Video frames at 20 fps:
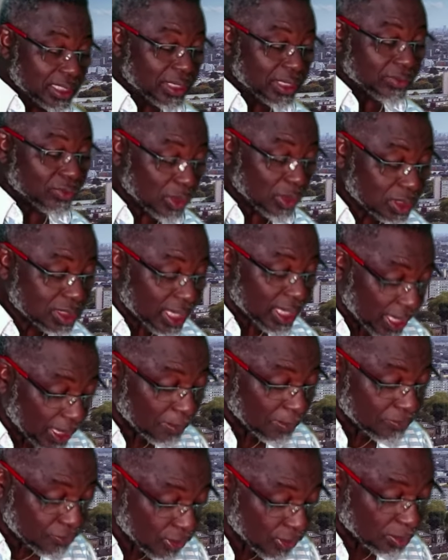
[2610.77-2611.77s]
Give us
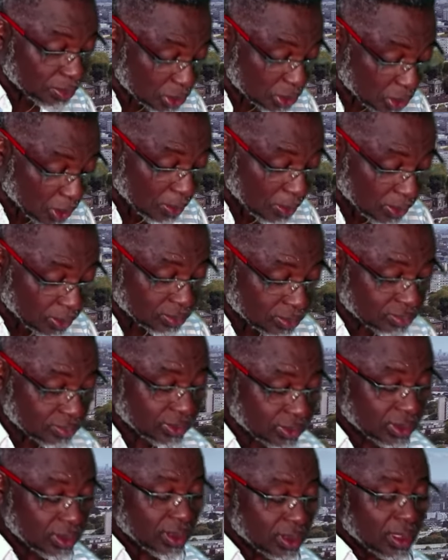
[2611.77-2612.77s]
help from trouble,
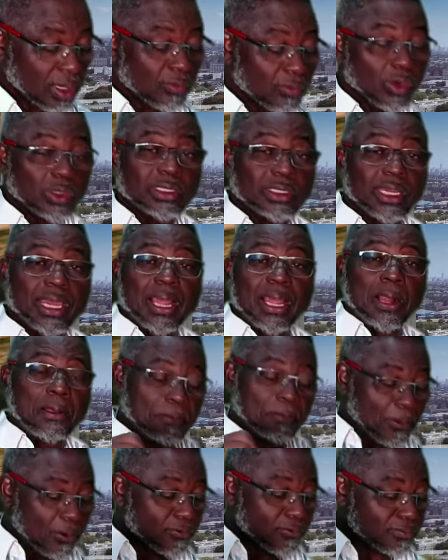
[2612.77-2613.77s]
for the
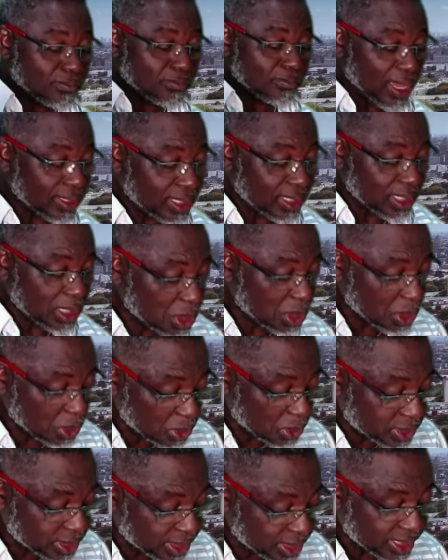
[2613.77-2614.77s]
help of man is
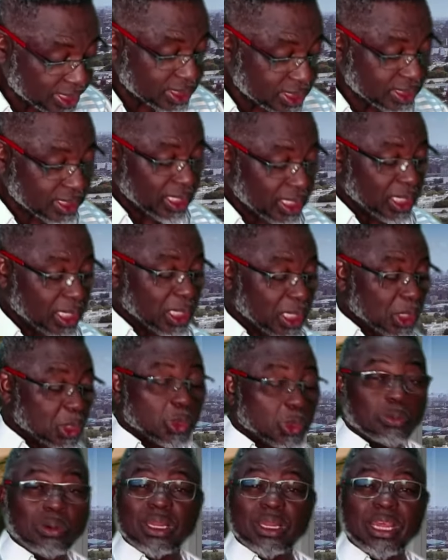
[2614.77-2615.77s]
useless.
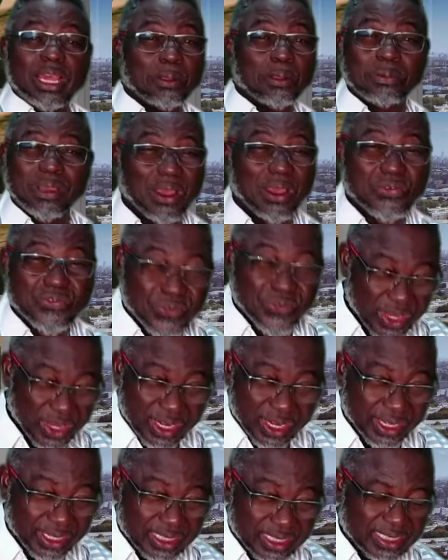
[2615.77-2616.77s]
Human help can
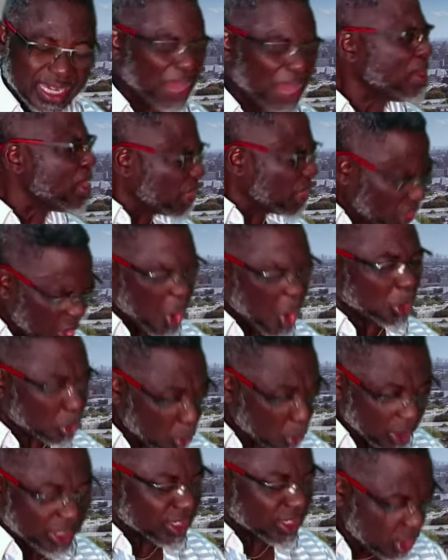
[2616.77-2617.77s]
fail anytime.
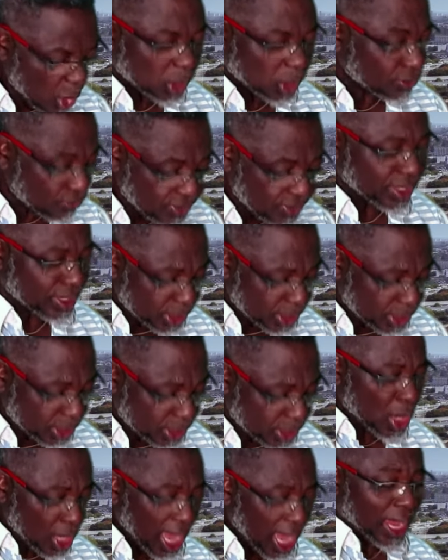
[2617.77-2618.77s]
God will not fail
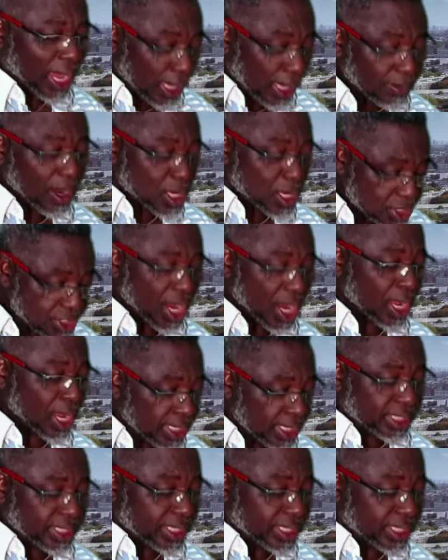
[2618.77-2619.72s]
you. Arabasha,